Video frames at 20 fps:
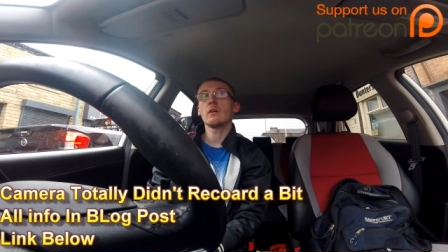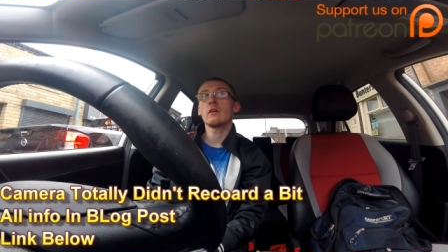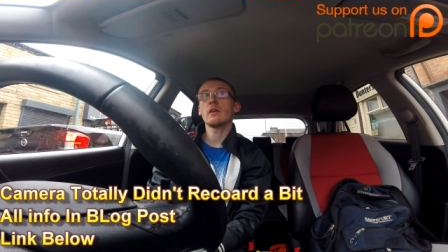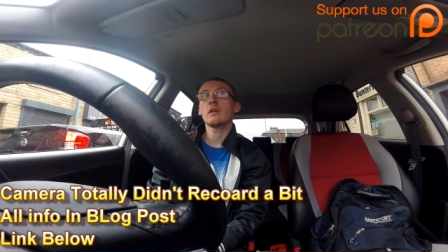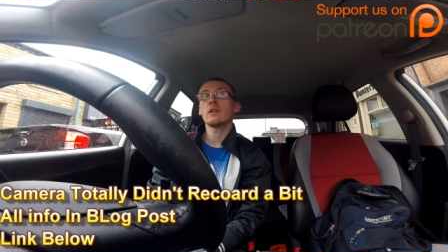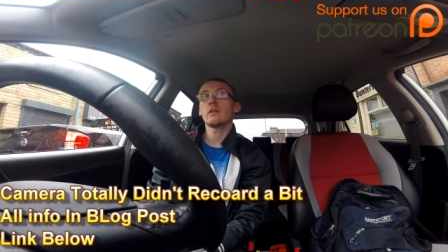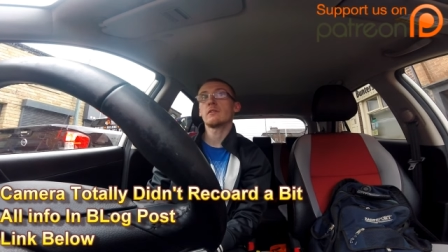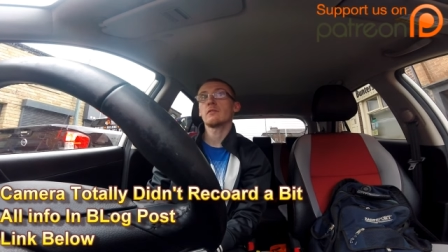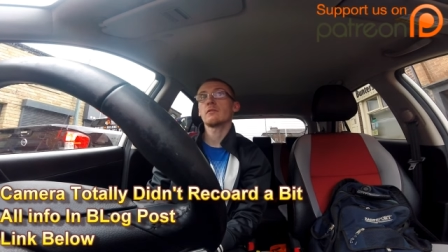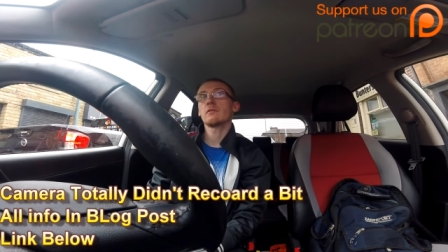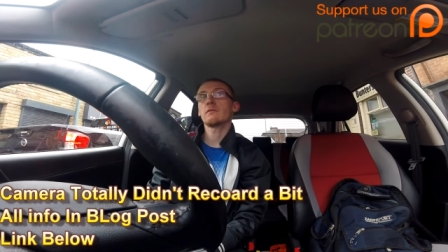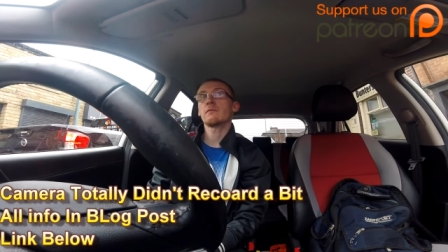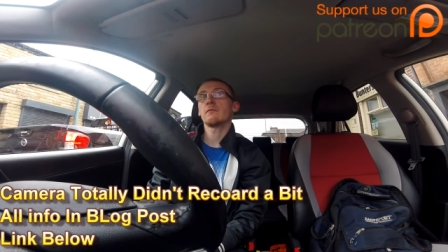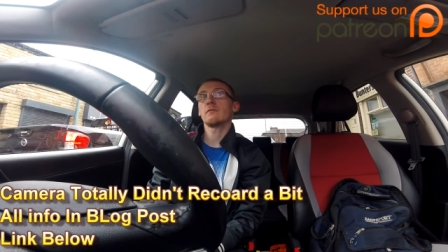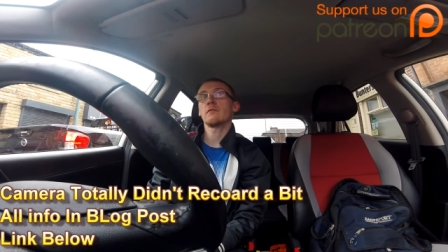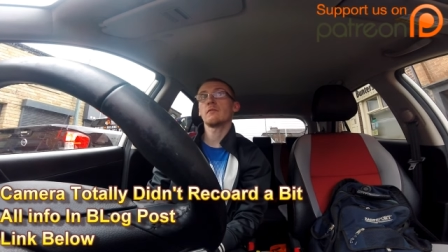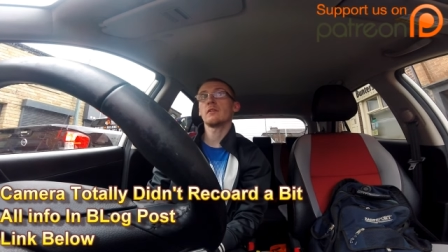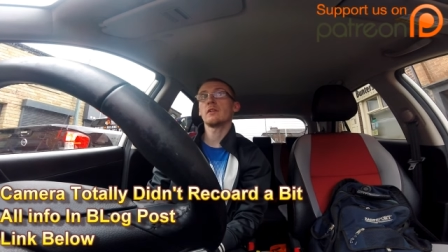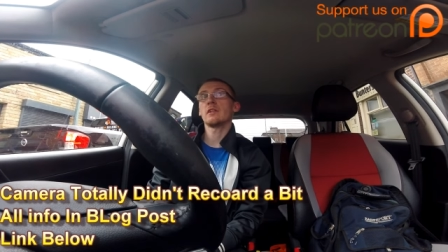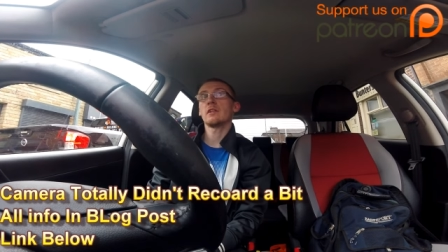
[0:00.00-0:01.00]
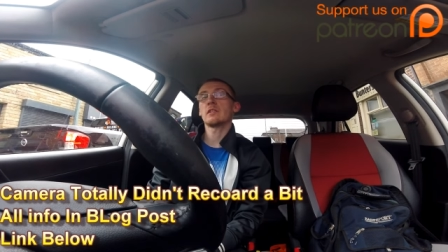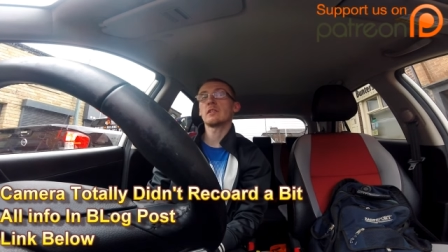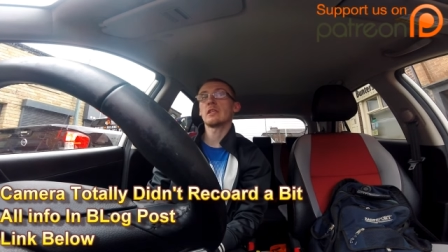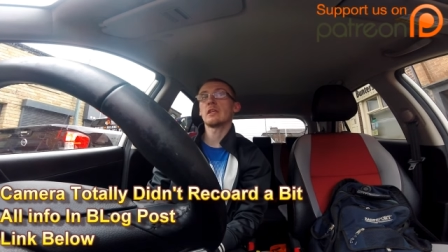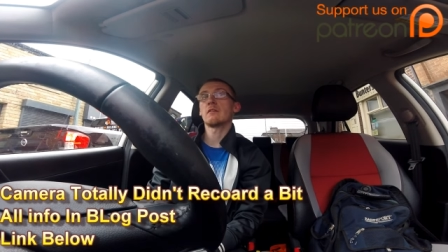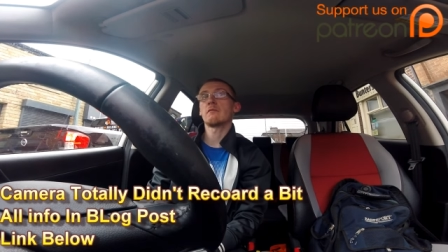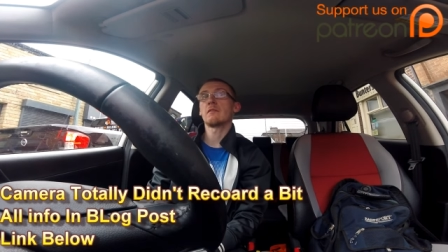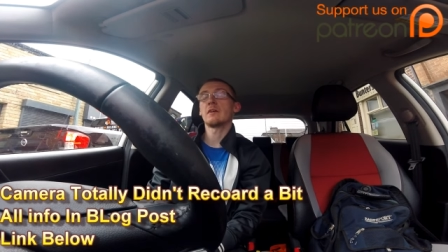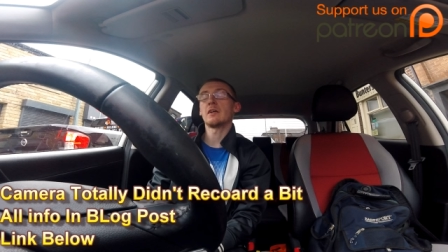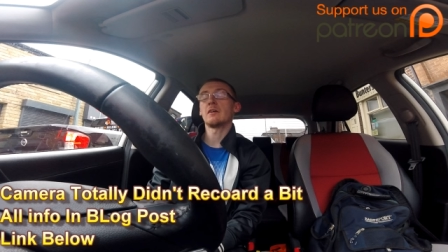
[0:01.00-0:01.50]
Yeah, so the front near
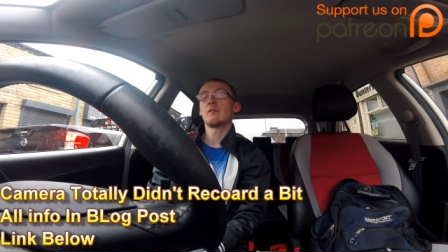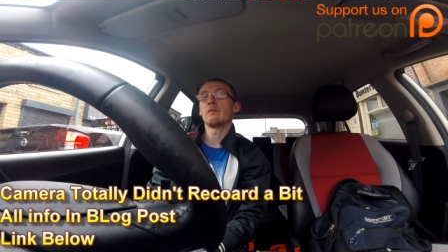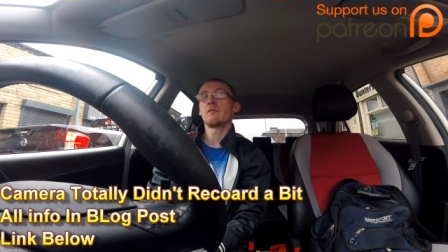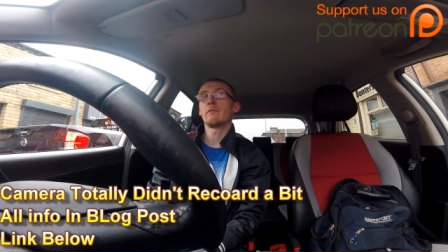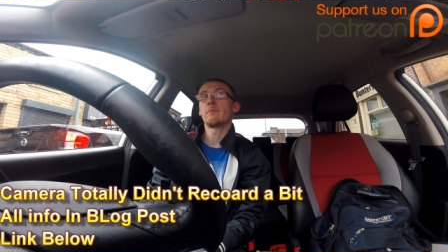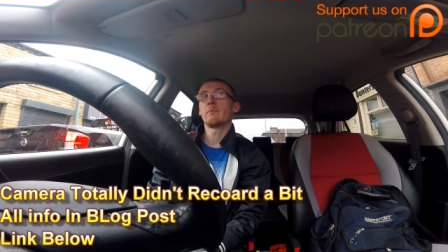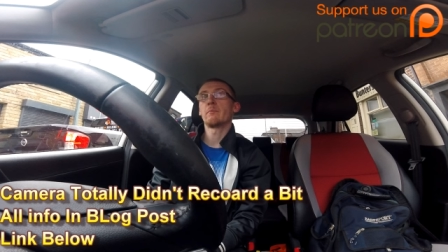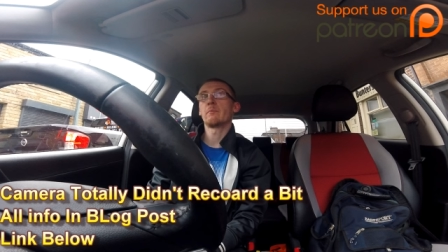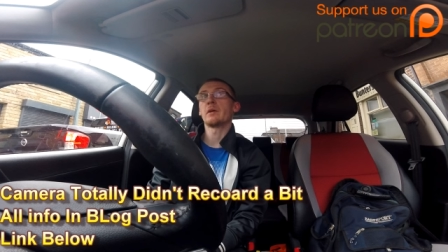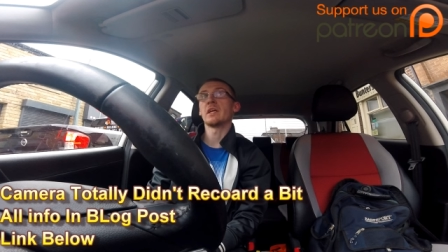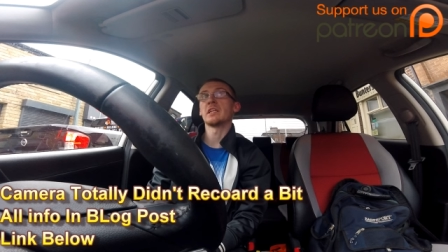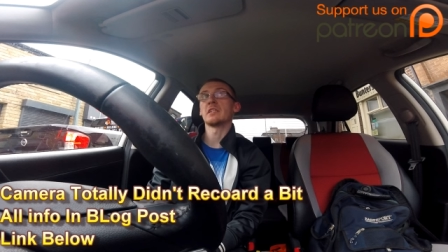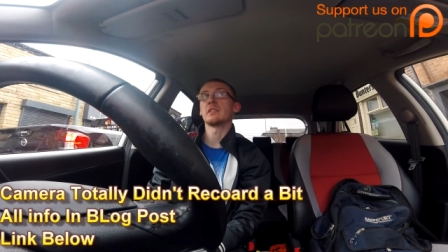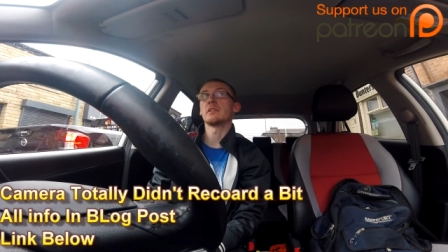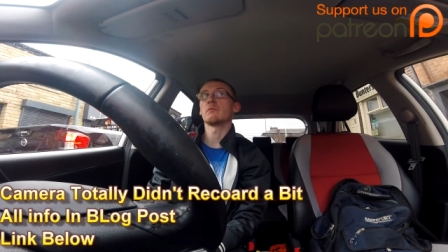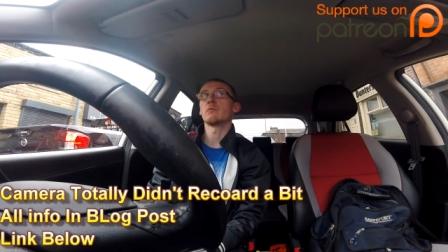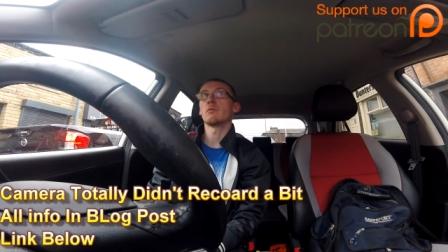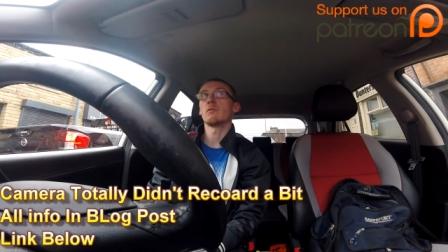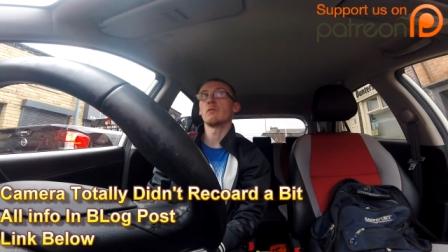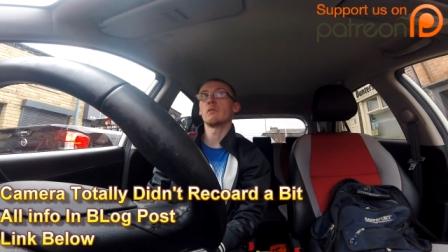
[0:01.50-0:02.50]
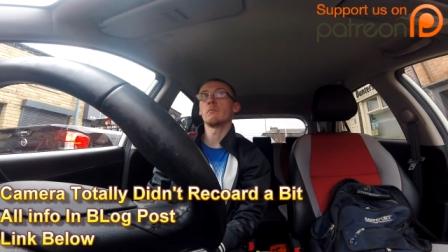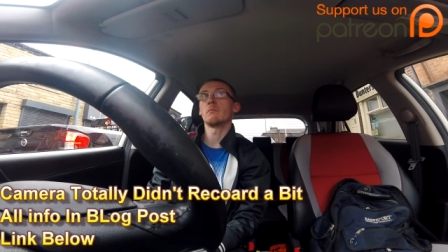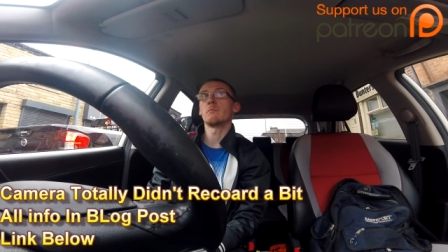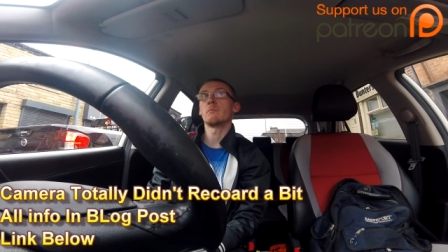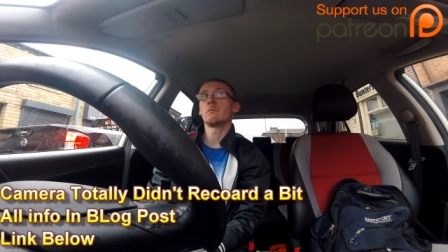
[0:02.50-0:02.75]
side valve pisses what